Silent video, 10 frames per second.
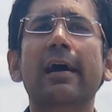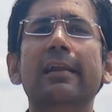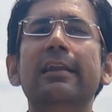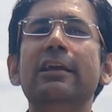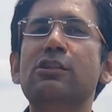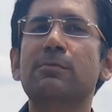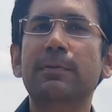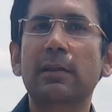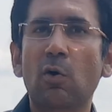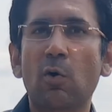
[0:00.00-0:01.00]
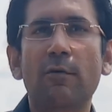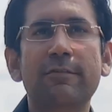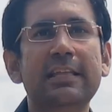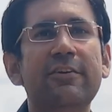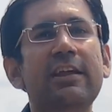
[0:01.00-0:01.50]
leach below
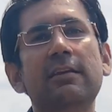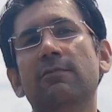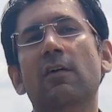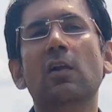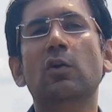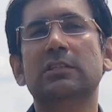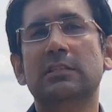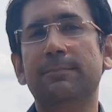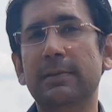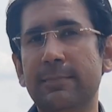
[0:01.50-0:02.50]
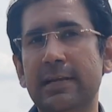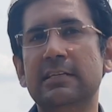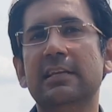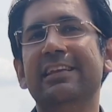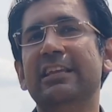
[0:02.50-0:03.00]
with a rainfall or
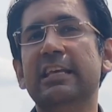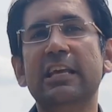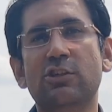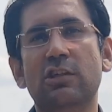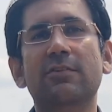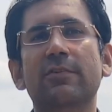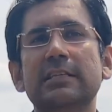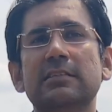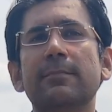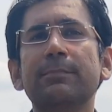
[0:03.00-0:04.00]
supplemental irrigation event.